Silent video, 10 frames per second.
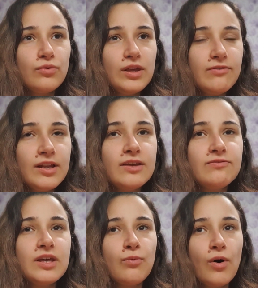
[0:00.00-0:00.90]
even if
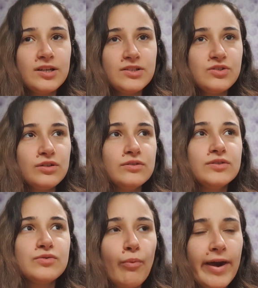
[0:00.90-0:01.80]
they wanted to
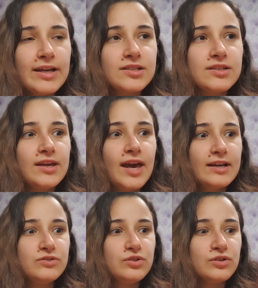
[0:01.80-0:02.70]
lose weight, they
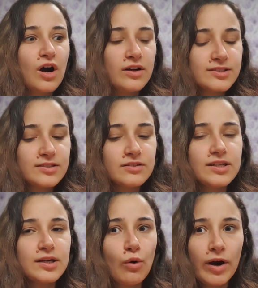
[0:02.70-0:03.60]
had to
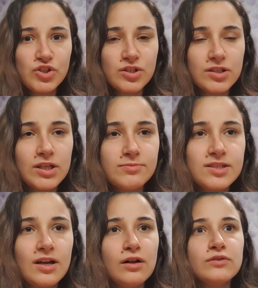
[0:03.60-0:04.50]
constantly question
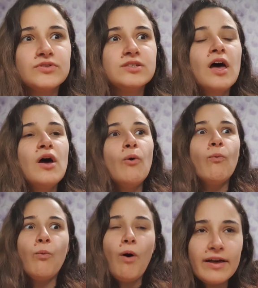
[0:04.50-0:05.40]
themselves
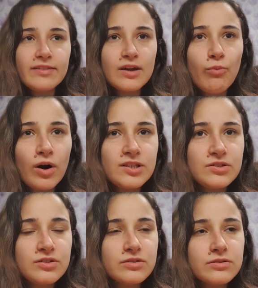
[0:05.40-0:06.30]
why they wanted
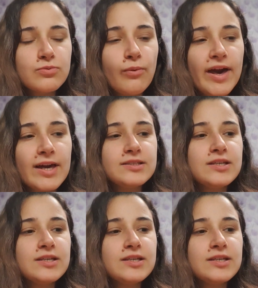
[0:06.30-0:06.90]
to lose weight.